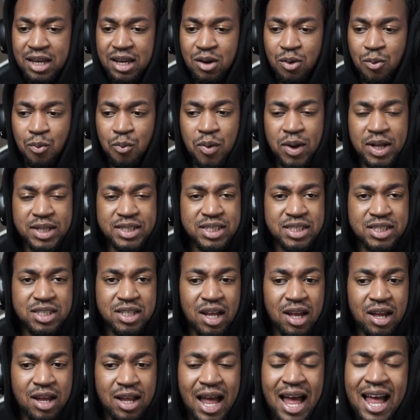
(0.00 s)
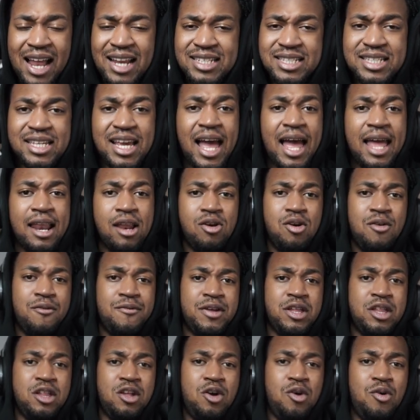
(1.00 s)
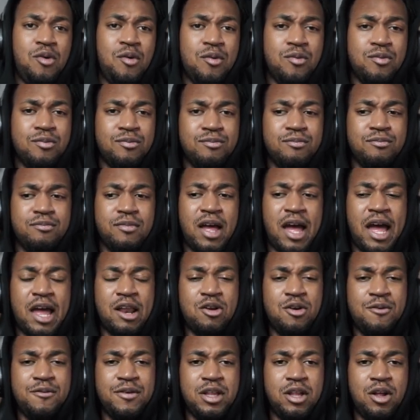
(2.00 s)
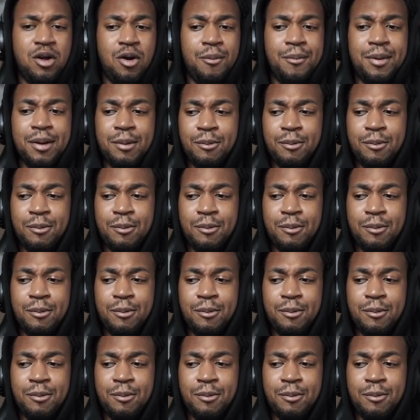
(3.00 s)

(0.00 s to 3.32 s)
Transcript: with stun. Honestly, I don't even know. But